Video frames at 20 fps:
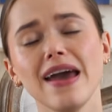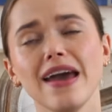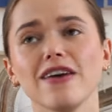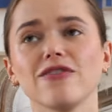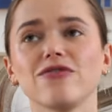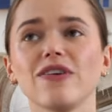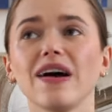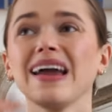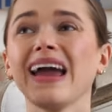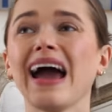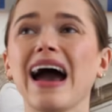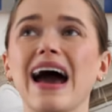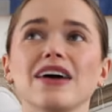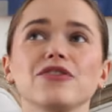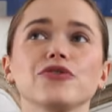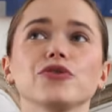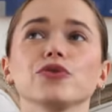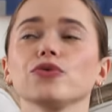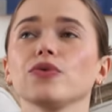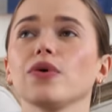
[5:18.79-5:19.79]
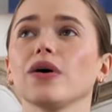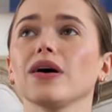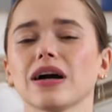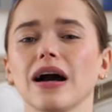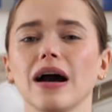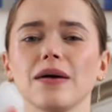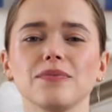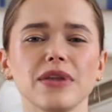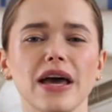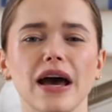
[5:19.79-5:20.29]
If I had to
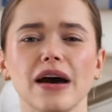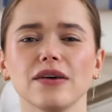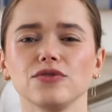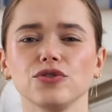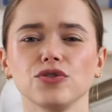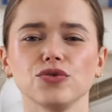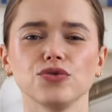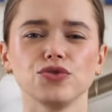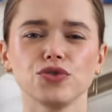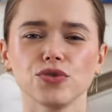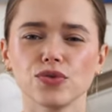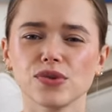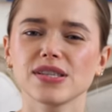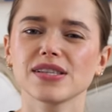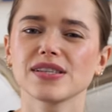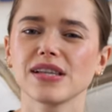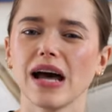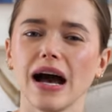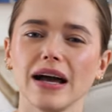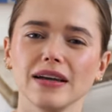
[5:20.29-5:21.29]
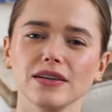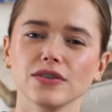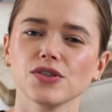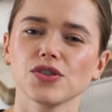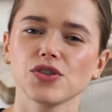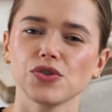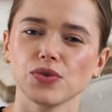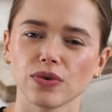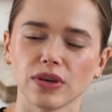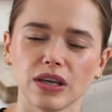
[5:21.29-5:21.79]
come down to two
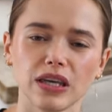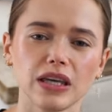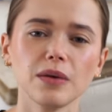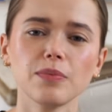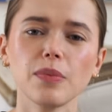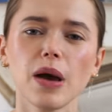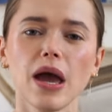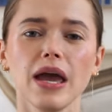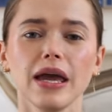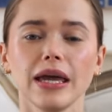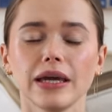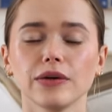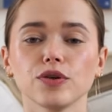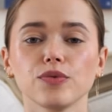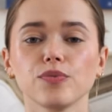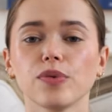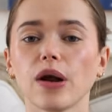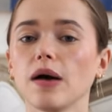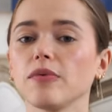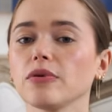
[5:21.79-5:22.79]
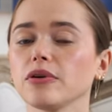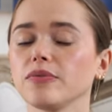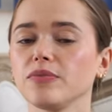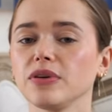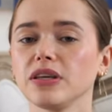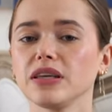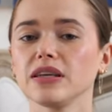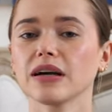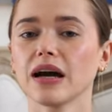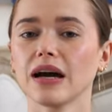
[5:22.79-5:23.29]
styles to keep, it would probably
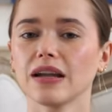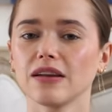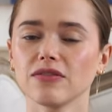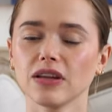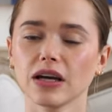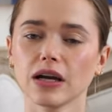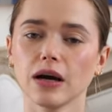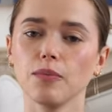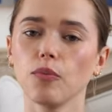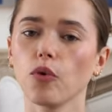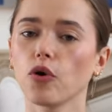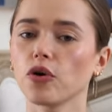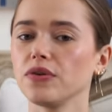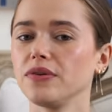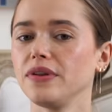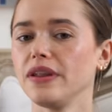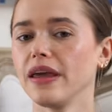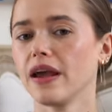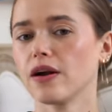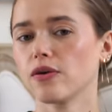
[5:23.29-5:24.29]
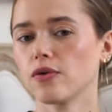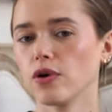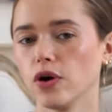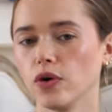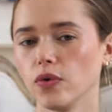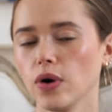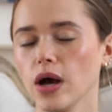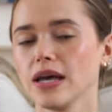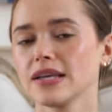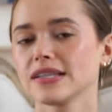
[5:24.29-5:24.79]
be kind of like a more
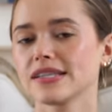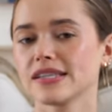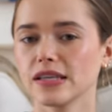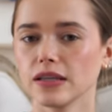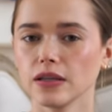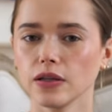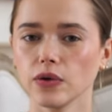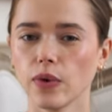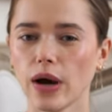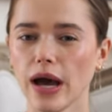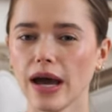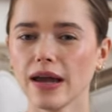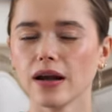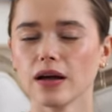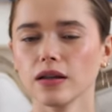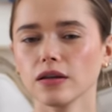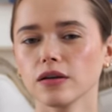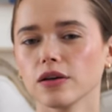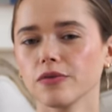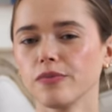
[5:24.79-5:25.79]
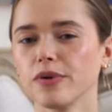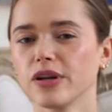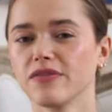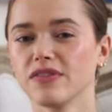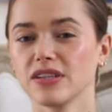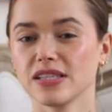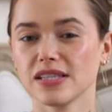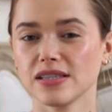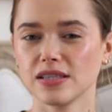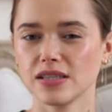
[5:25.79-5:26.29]
narrow silhouette, a little bit
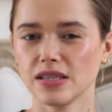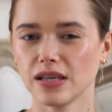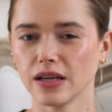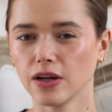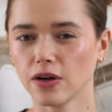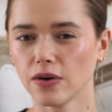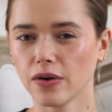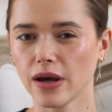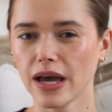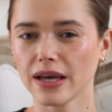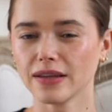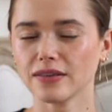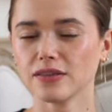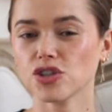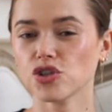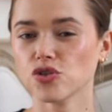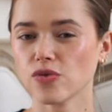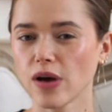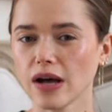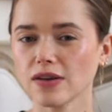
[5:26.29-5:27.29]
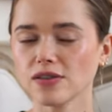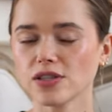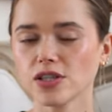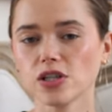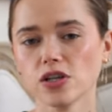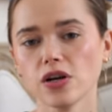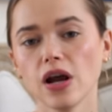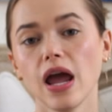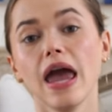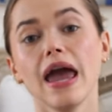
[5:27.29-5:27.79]
of a cigarette
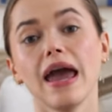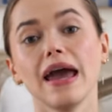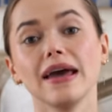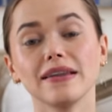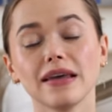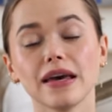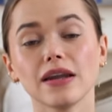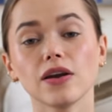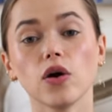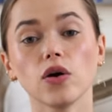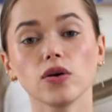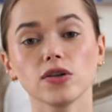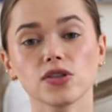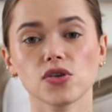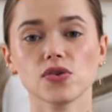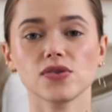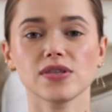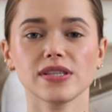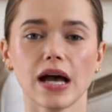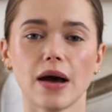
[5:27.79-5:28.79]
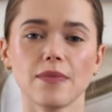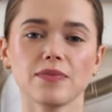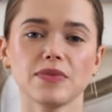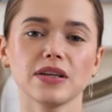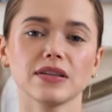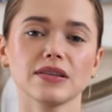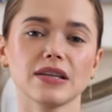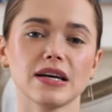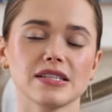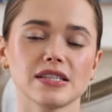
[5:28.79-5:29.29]
trouser, and then also
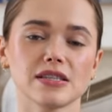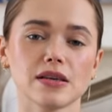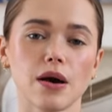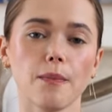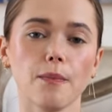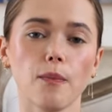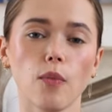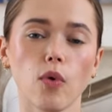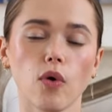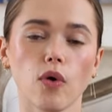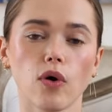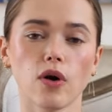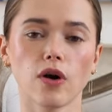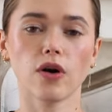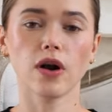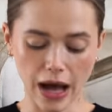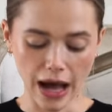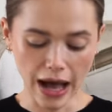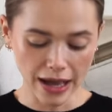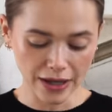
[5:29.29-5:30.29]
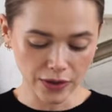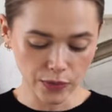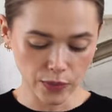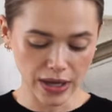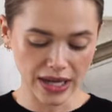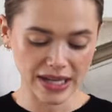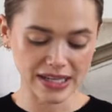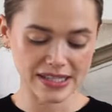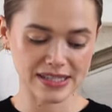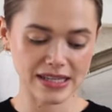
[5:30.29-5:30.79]
something that's more high
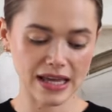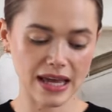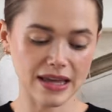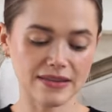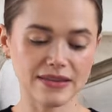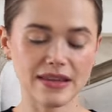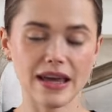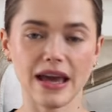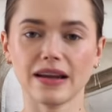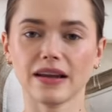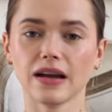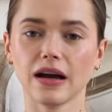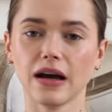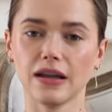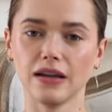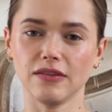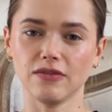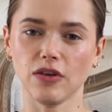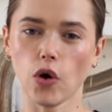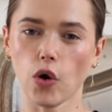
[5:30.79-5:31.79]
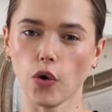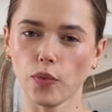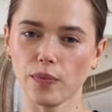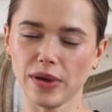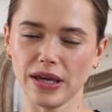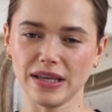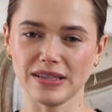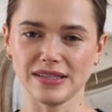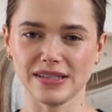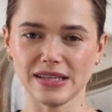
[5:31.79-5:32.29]
waist and then kind of
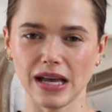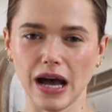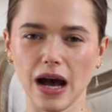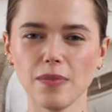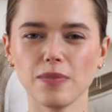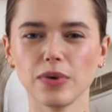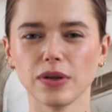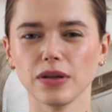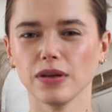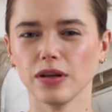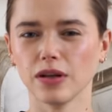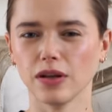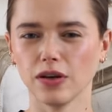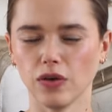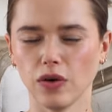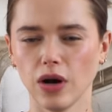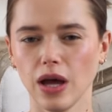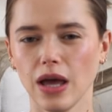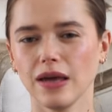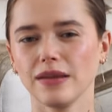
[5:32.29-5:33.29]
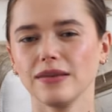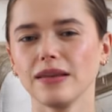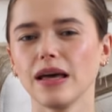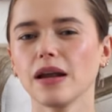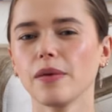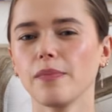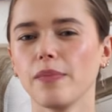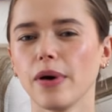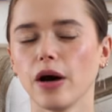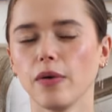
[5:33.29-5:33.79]
opens up a little,
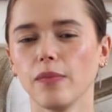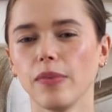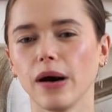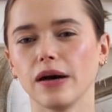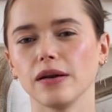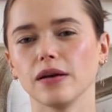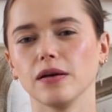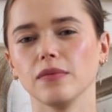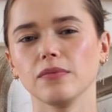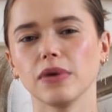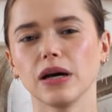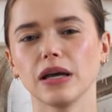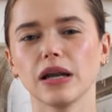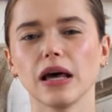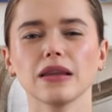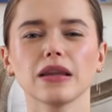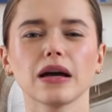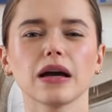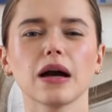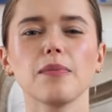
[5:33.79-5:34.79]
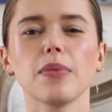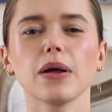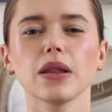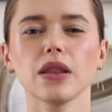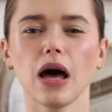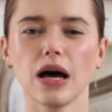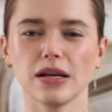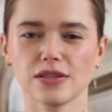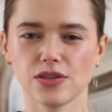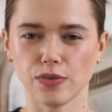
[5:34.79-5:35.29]
not a bell bottom, but like a
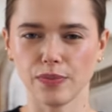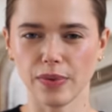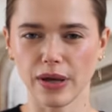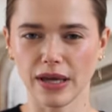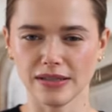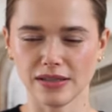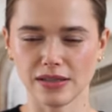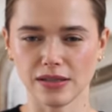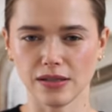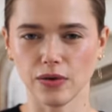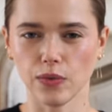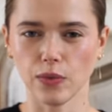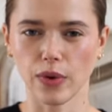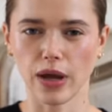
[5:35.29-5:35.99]
palazzo pants in a